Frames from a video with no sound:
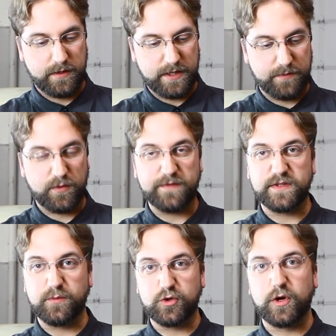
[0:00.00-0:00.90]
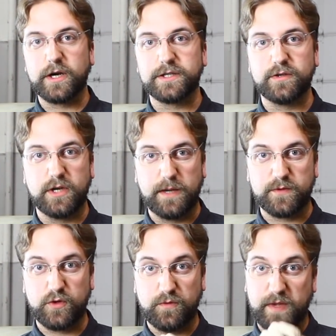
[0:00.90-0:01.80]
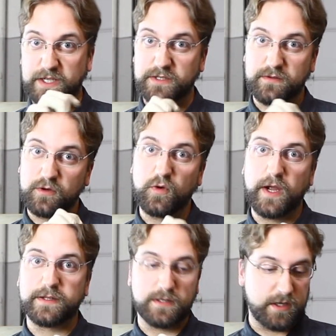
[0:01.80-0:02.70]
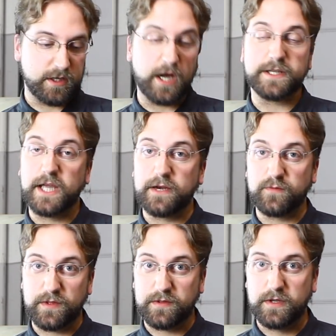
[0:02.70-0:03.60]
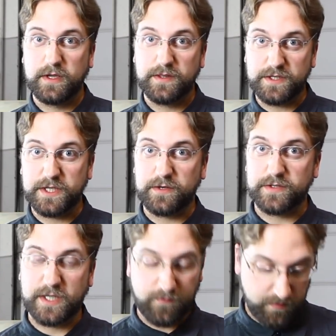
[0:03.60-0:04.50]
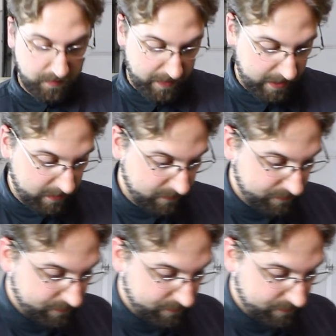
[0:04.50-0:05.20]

And that lifts the Pertronix unit up so it makes correct contact with the signal sent from the magnet.